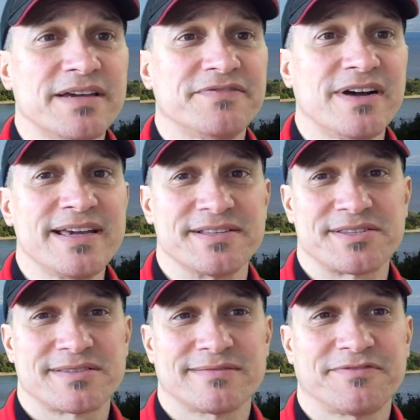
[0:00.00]

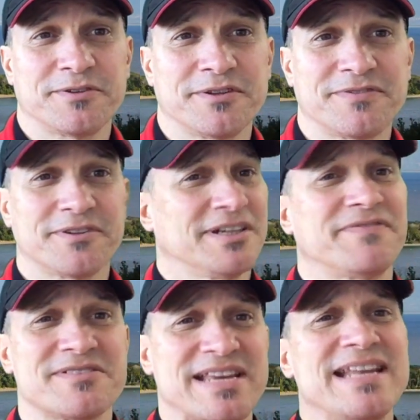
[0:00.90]
advice for
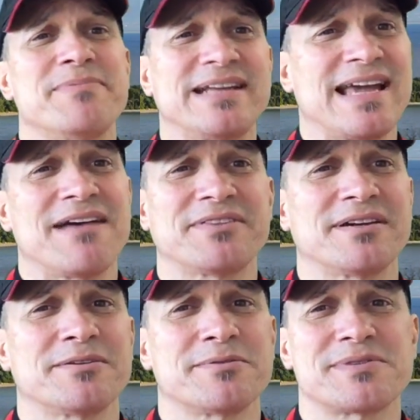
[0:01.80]
if there's anybody out
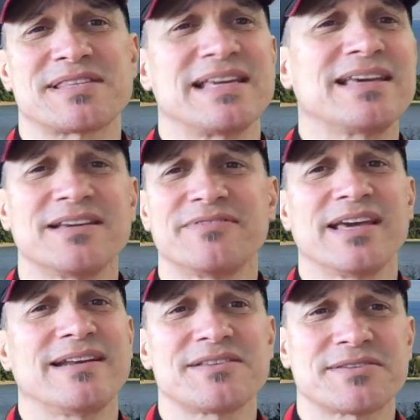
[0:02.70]
there who's thinking of
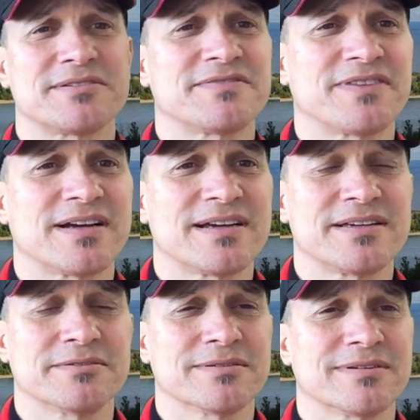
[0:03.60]
getting
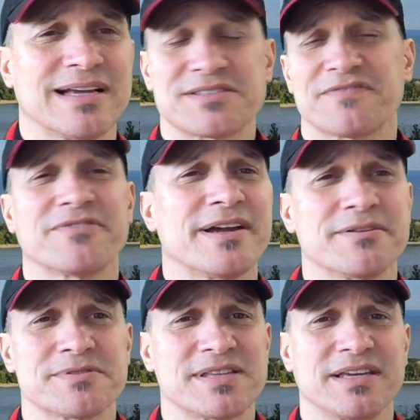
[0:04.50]
certified or has a friend
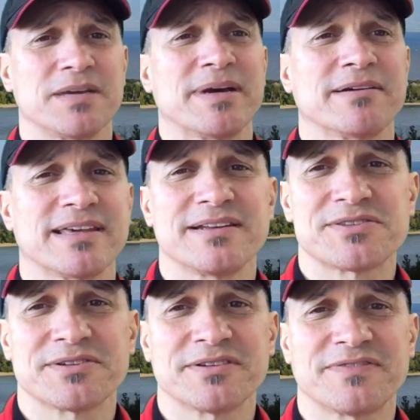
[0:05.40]
who's thinking about getting
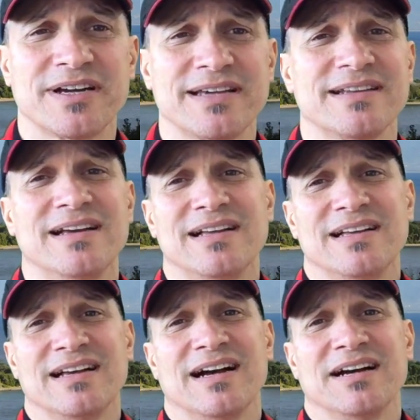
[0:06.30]
certified.
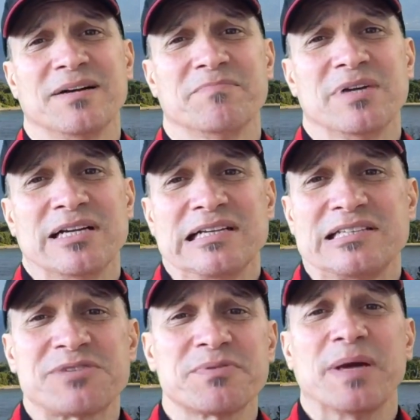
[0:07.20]

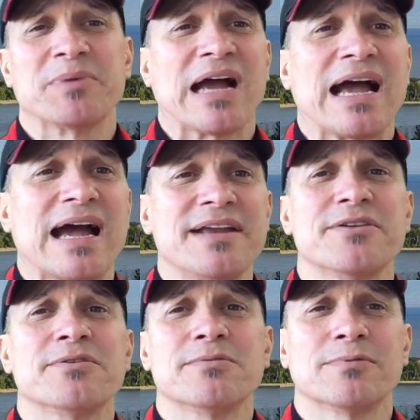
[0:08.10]
Just remember, I
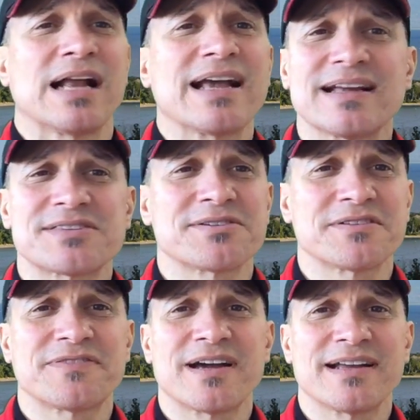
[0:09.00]
know when I got
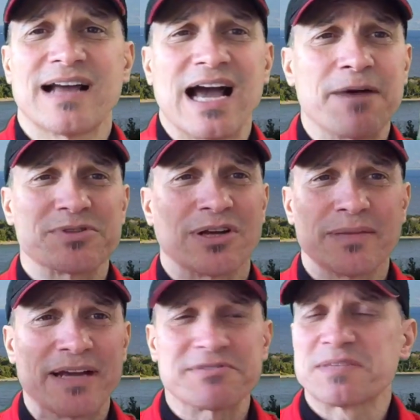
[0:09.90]
certified, I was all
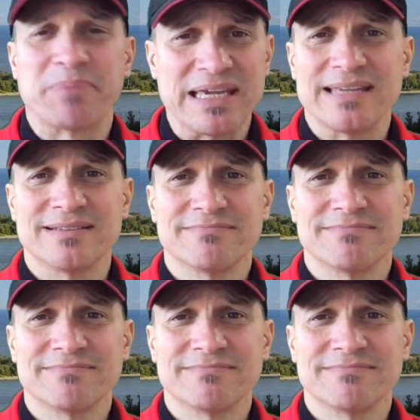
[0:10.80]
about speed